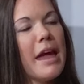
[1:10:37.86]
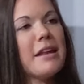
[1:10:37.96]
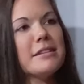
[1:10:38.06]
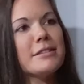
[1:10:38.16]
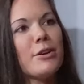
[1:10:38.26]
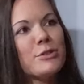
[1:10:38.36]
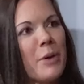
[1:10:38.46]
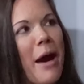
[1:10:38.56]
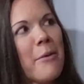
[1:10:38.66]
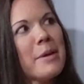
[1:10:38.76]
think, and it's also
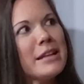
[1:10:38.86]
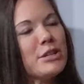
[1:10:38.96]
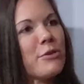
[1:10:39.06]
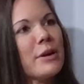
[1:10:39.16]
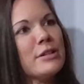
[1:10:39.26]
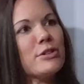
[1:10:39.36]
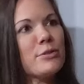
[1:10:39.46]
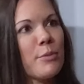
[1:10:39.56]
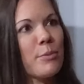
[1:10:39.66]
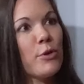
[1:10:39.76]
how many
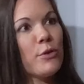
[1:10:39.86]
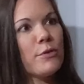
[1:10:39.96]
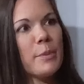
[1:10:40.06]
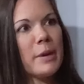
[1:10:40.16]
generations removed,